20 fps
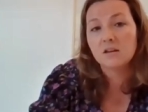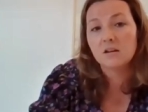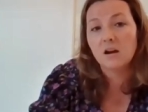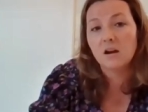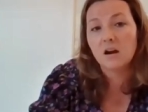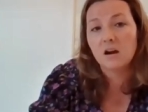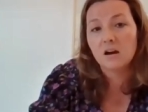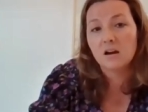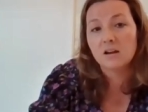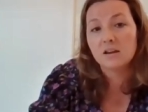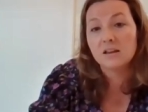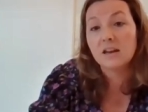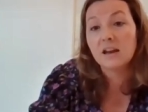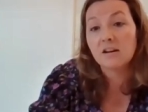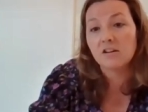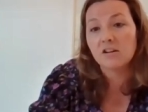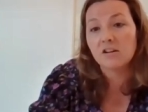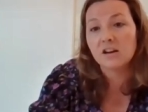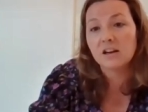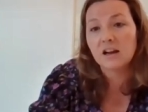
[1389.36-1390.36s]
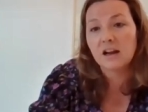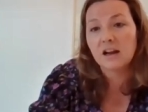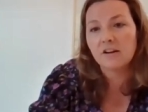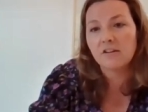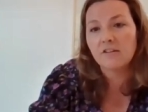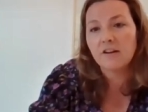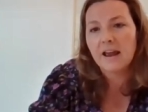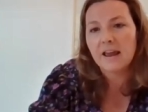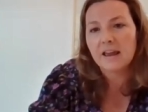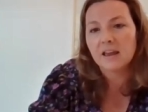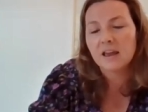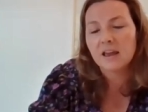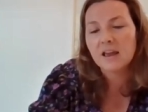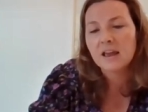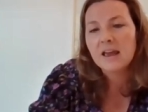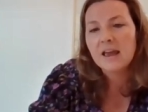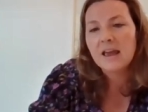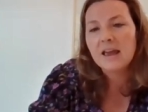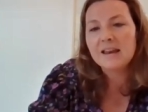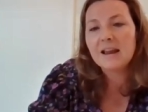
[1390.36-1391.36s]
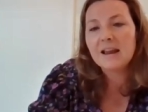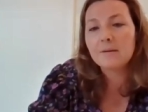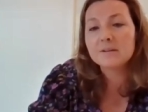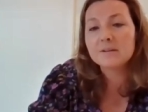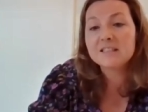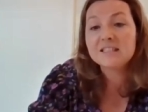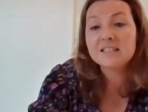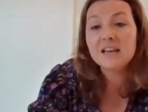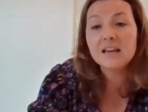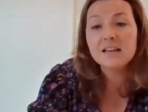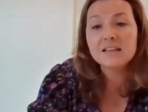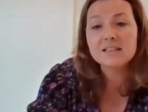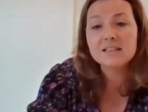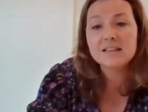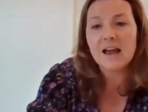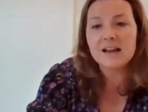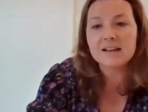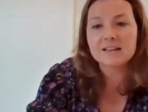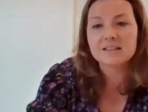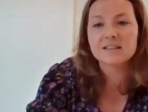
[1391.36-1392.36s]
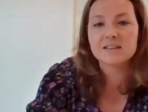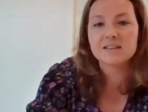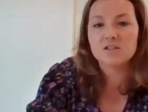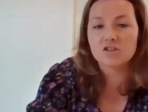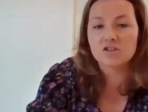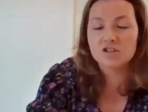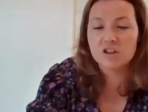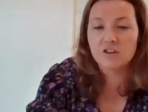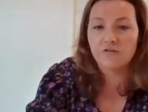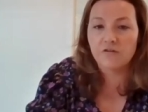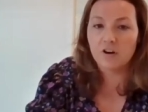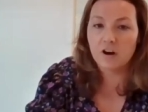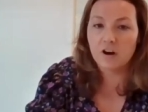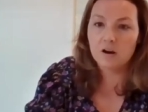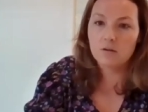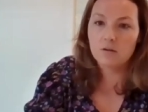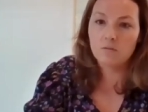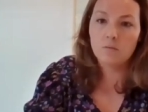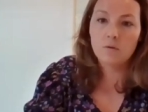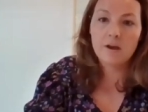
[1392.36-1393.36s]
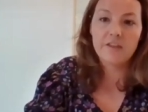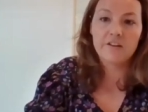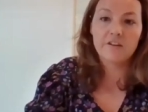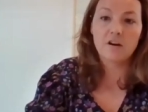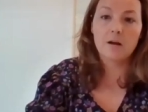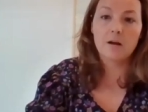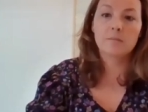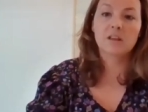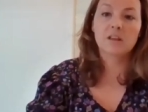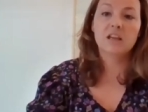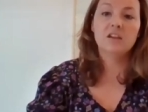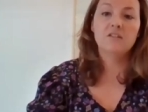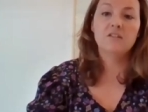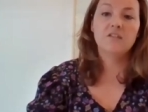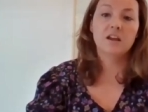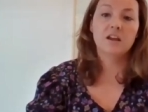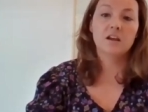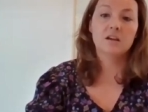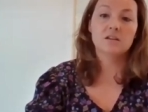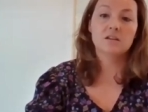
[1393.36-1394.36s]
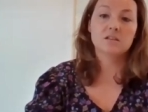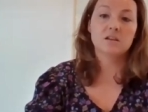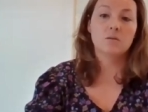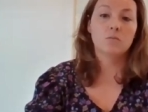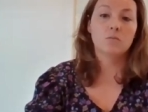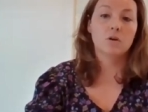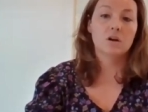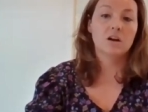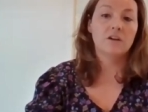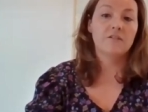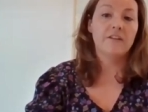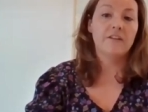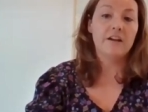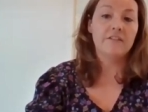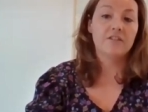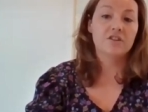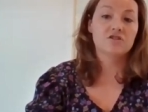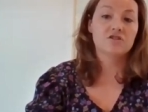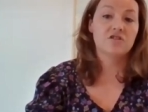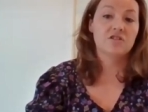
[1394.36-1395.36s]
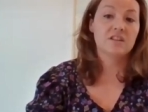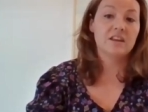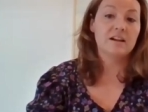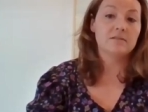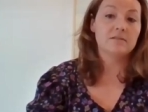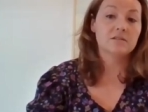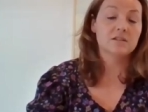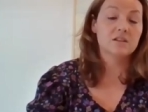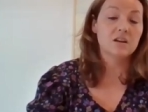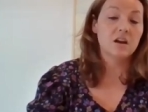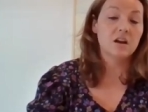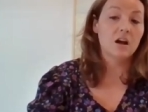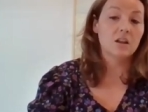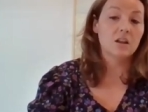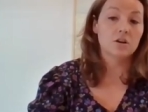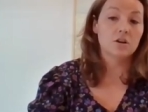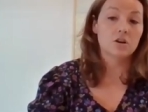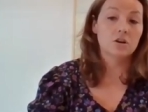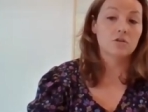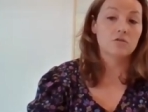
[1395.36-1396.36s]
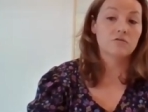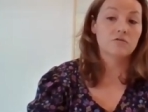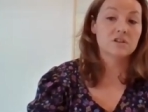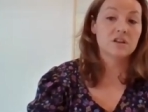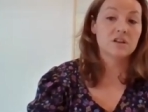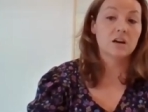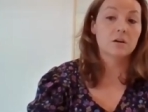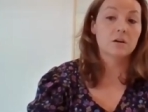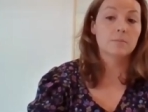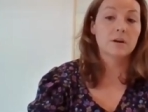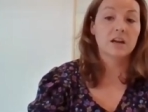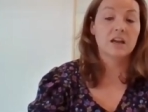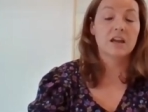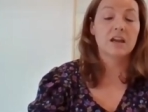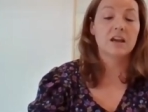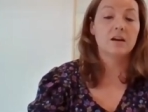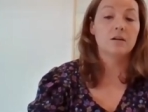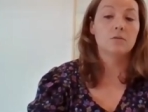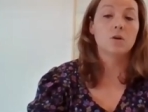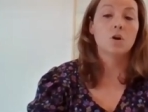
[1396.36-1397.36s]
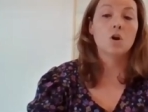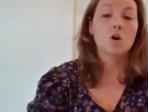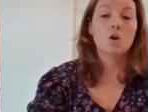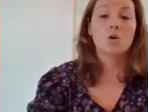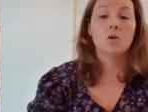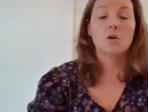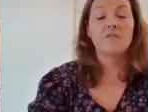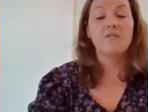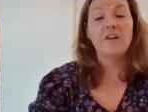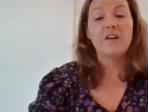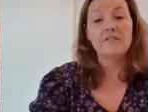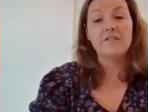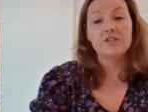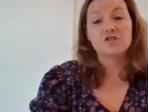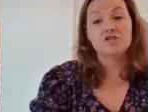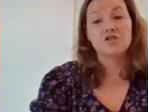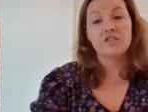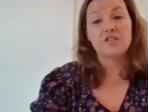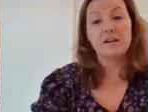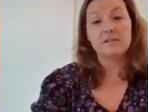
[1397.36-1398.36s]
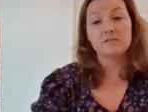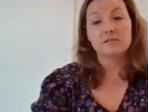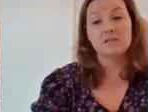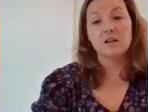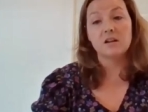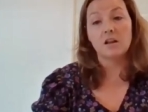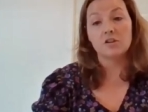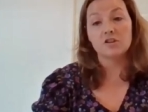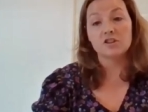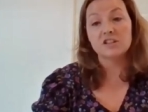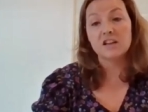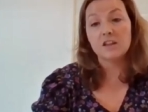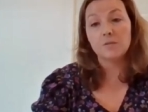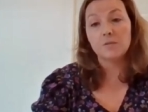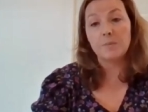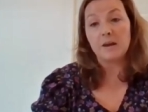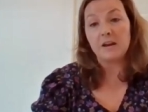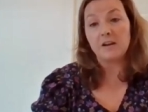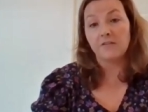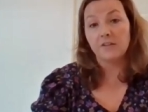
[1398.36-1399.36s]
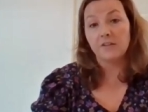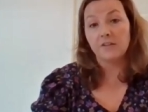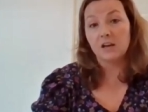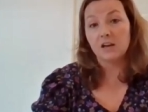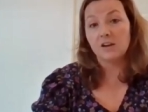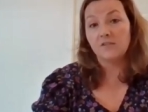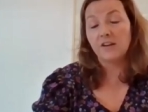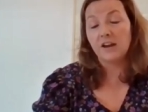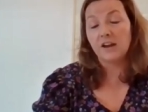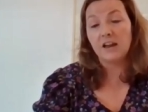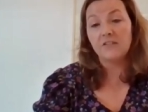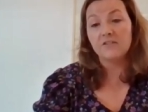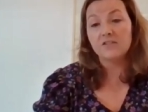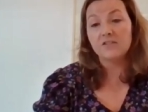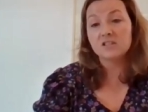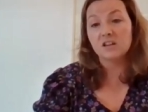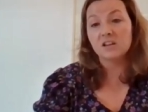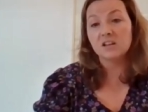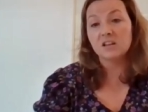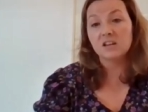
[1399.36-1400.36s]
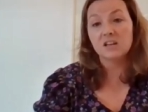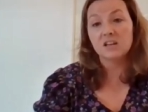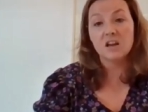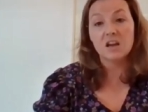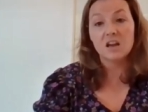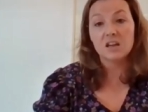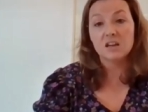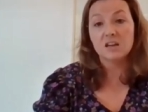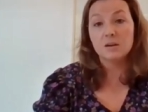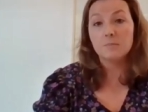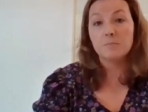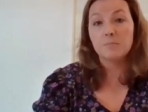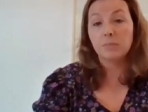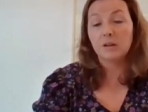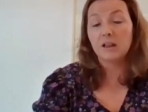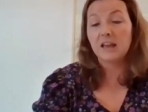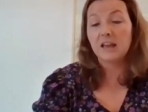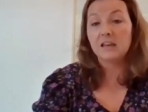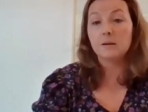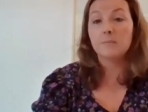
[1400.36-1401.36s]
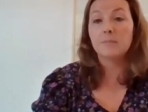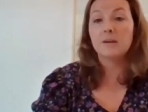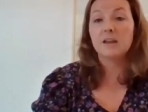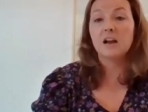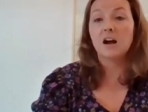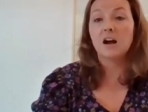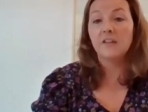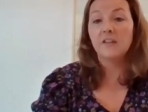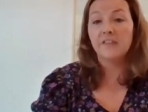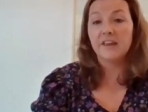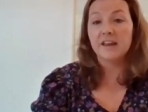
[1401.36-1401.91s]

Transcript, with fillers: uh, inherited I R A. Now, estate taxes are different. Whether I'm leaving someone a five hundred thousand dollar retirement account or a five hundred thousand dollar death benefit, if I haven't done any, any planning beyond